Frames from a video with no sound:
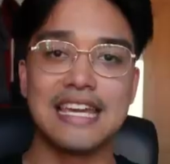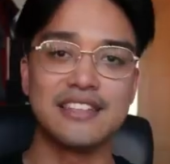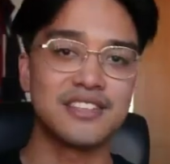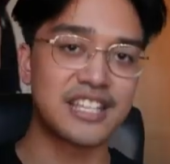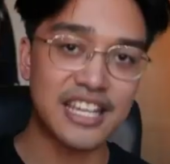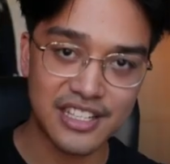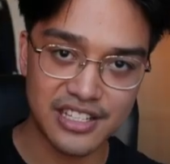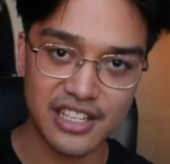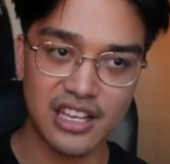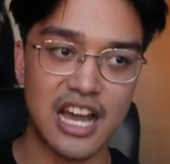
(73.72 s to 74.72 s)
In the second
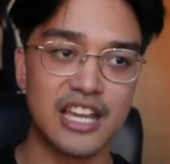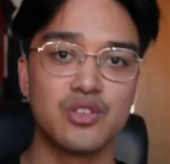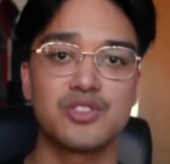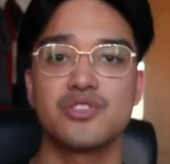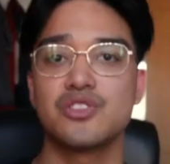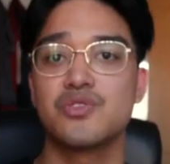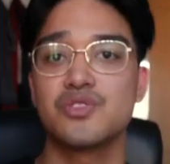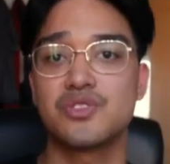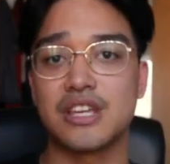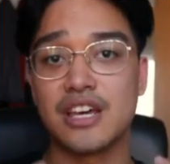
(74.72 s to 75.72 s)
year, I also
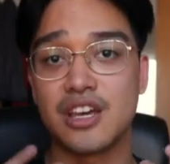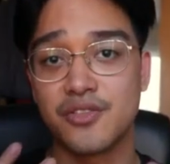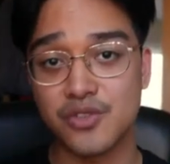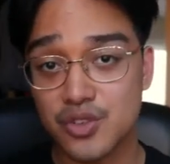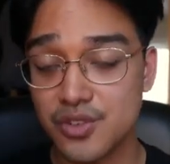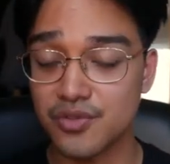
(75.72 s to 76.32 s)
used Fusion